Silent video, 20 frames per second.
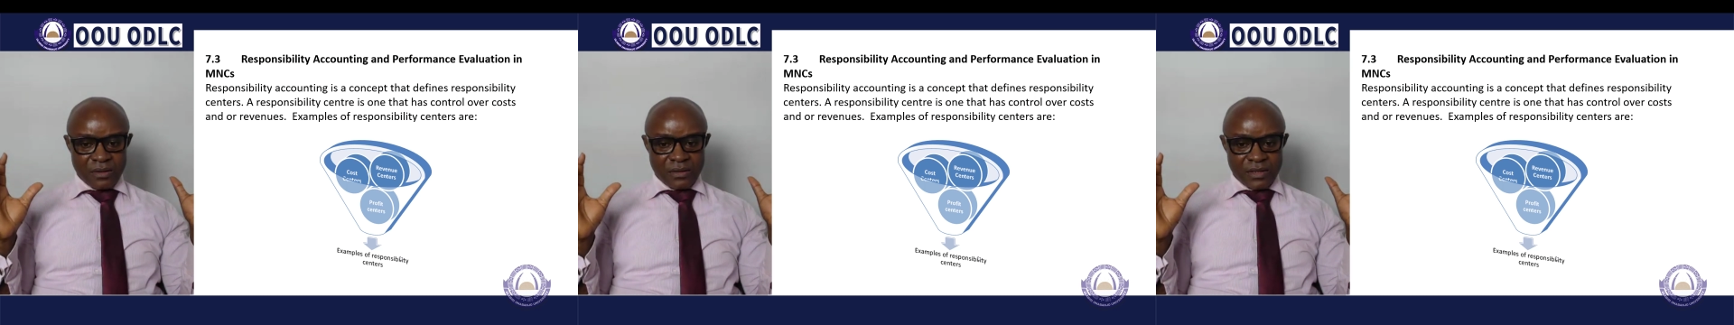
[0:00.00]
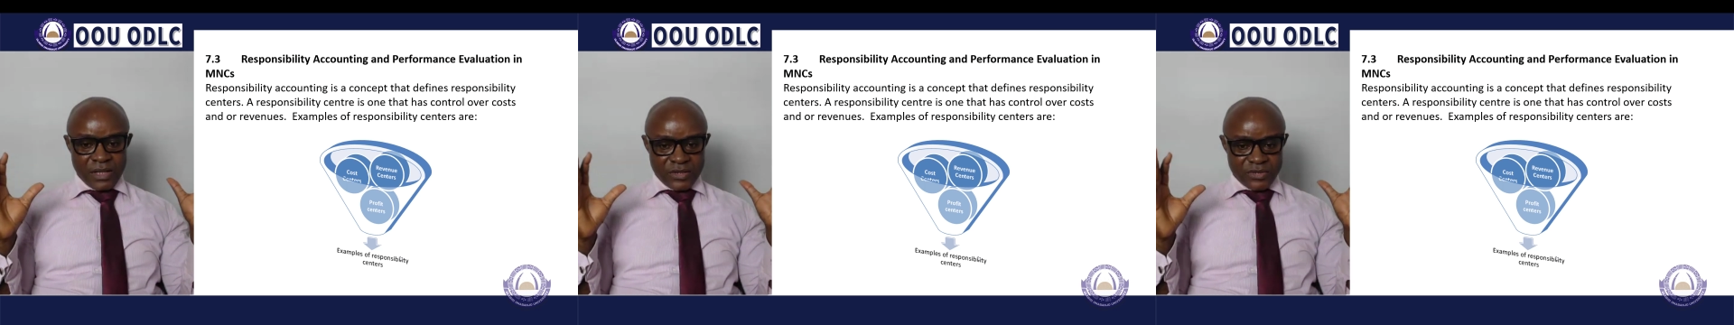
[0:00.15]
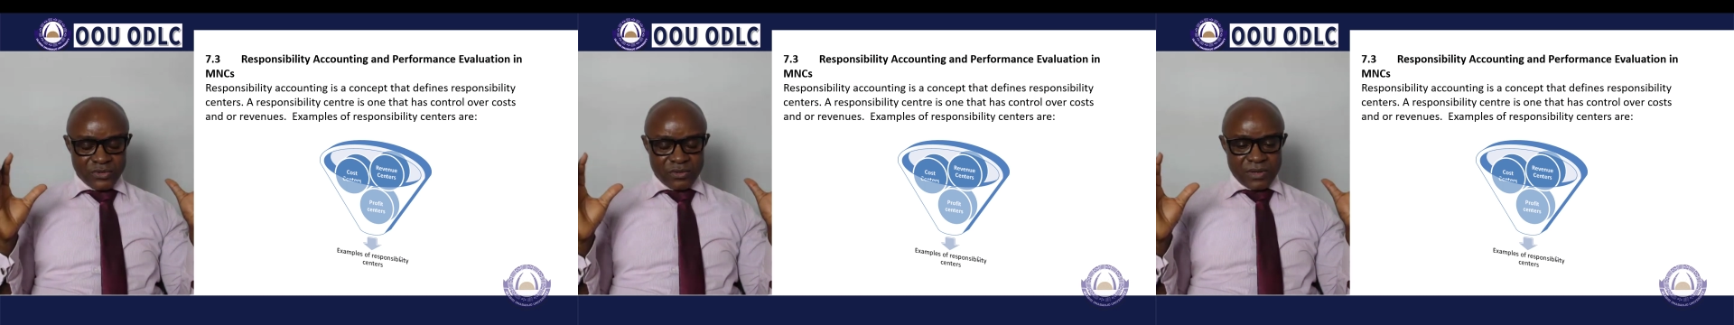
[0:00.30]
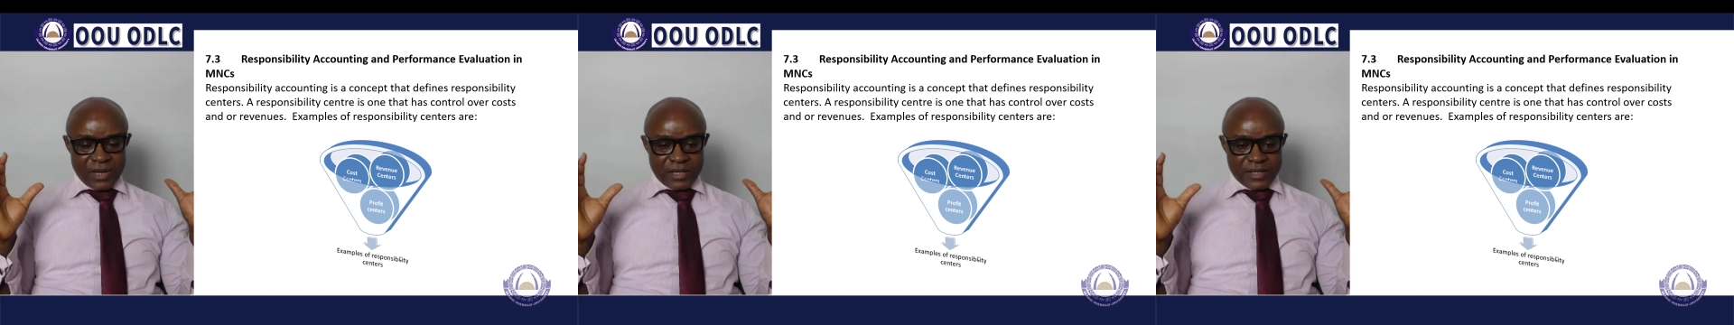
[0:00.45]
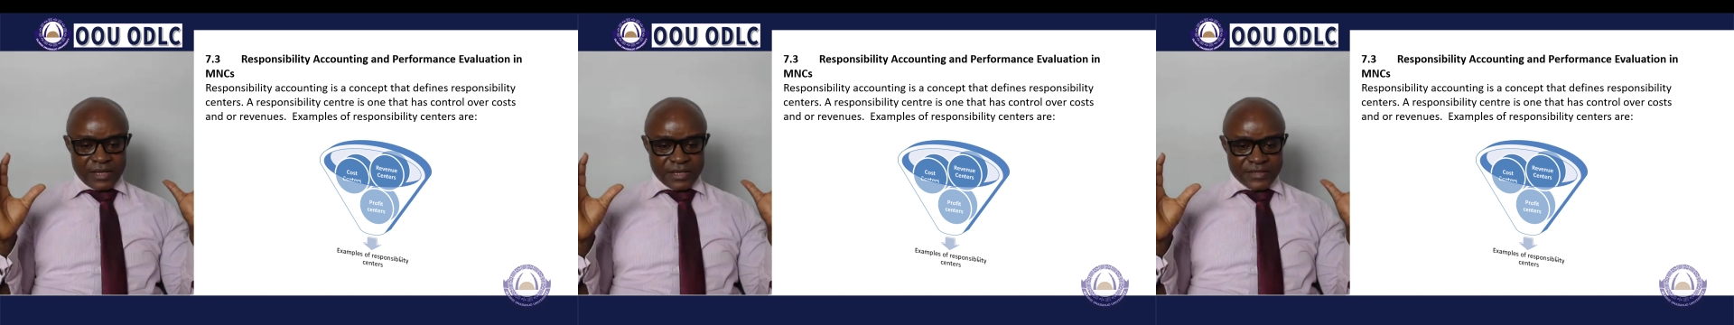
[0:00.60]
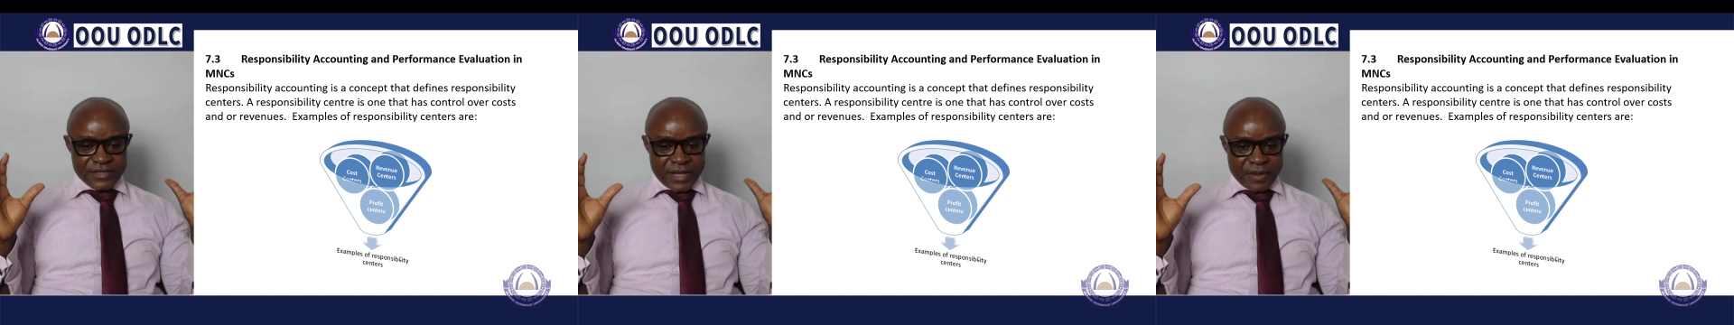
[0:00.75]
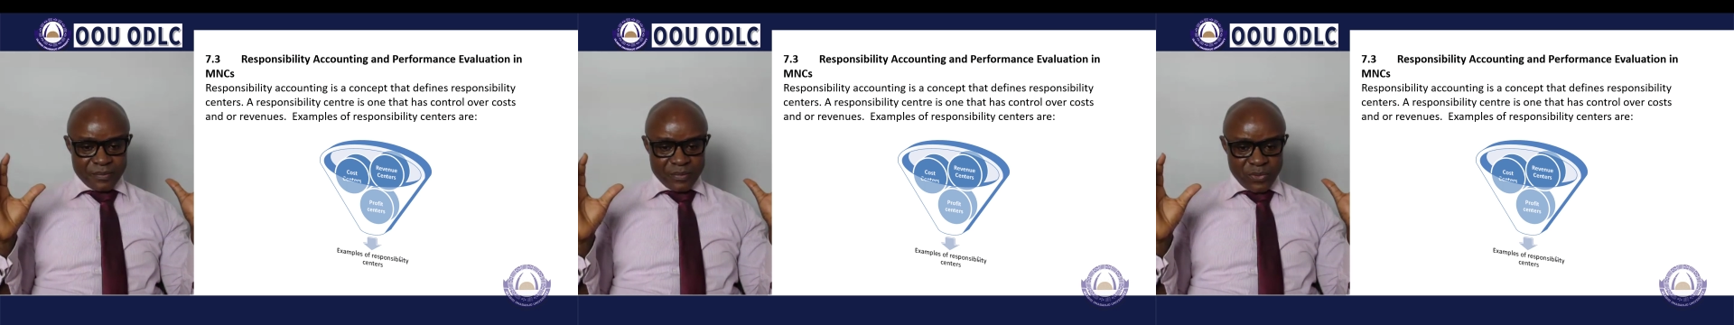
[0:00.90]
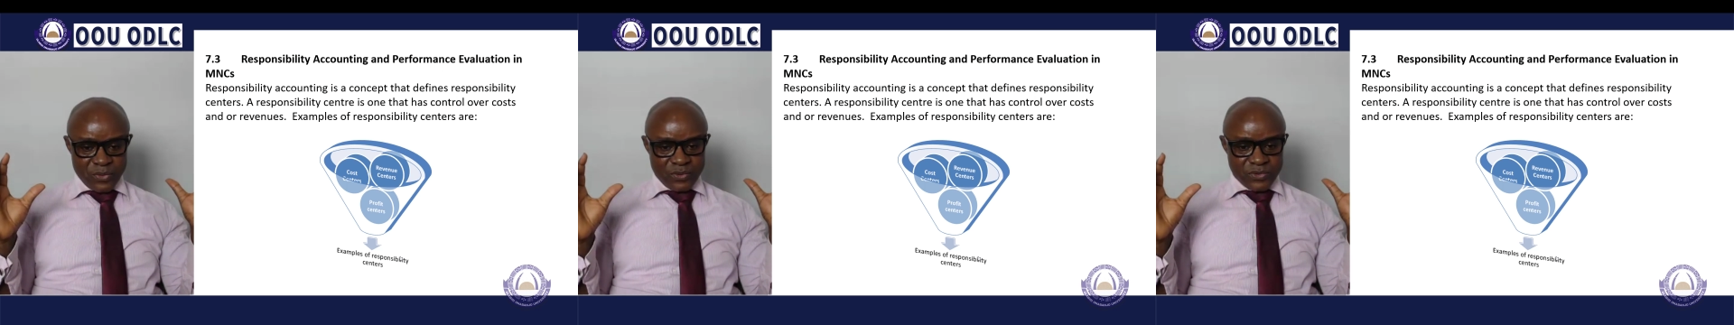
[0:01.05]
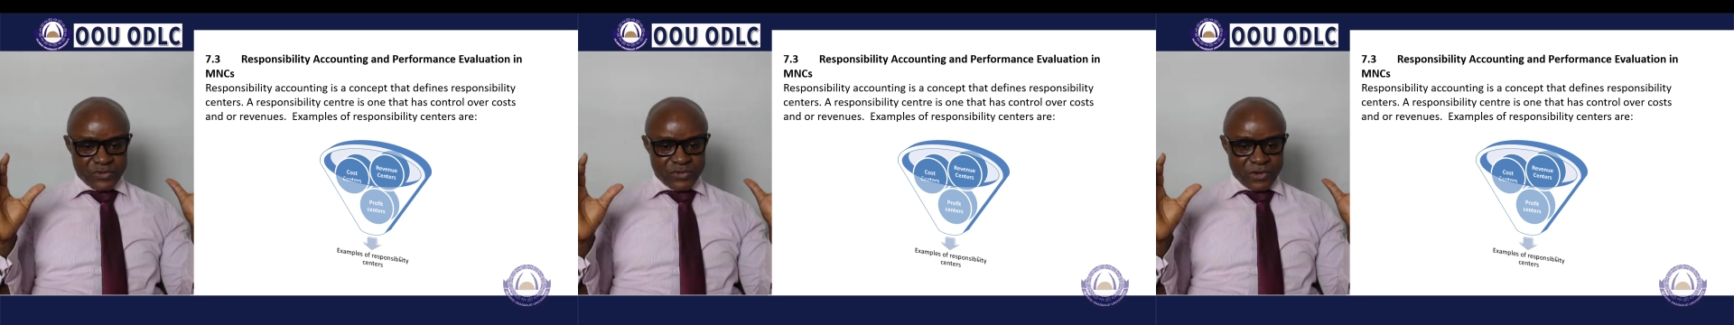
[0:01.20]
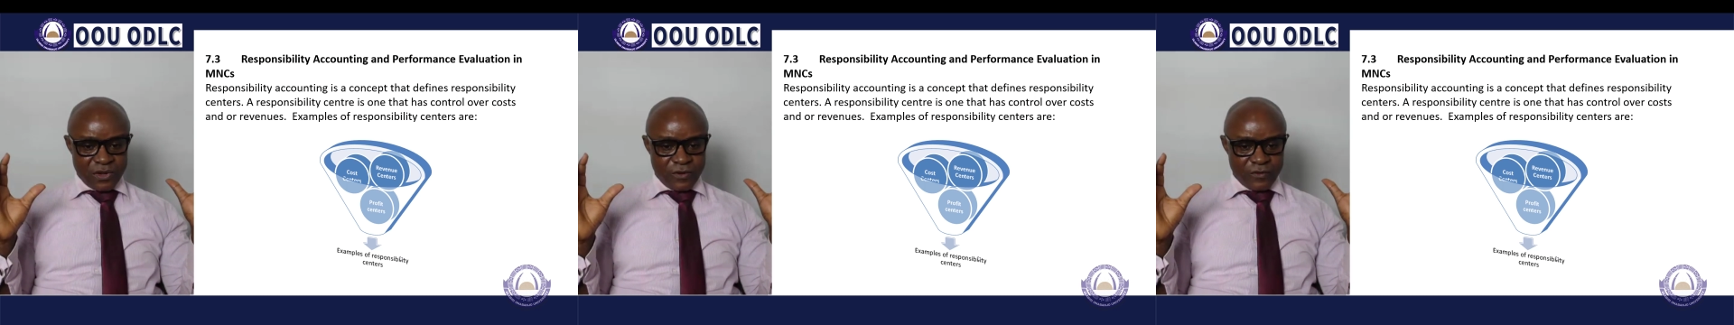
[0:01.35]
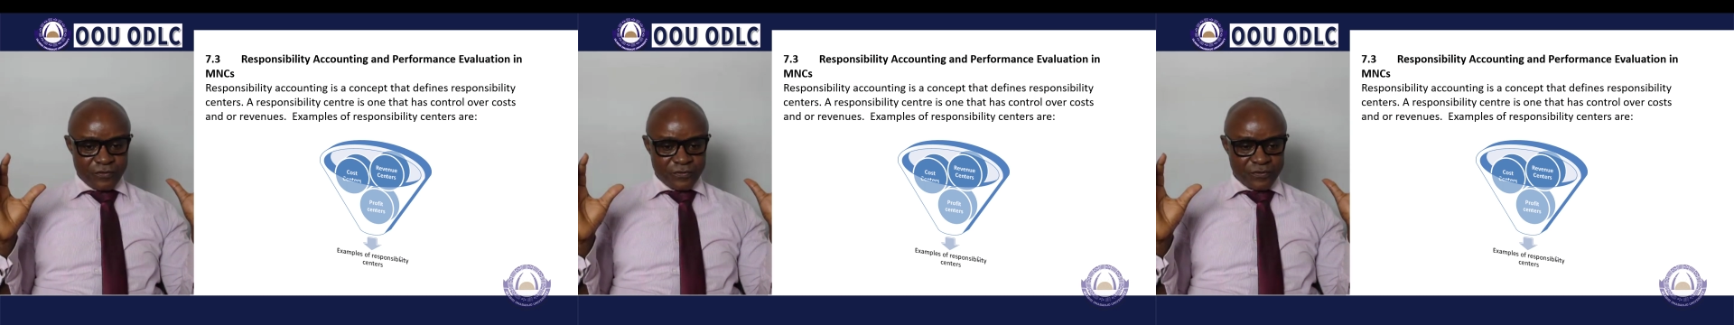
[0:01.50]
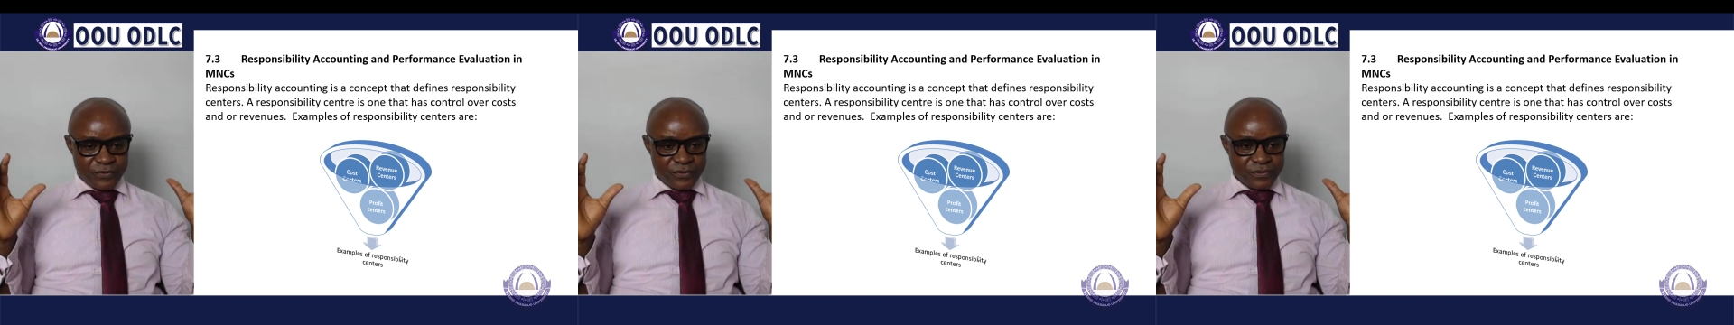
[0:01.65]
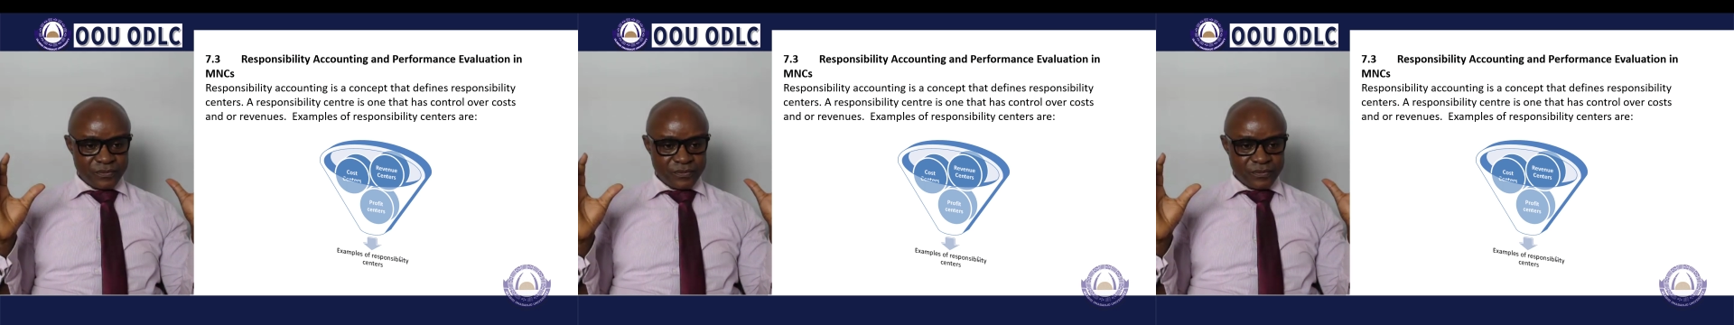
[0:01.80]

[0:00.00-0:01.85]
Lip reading: let's look at examples of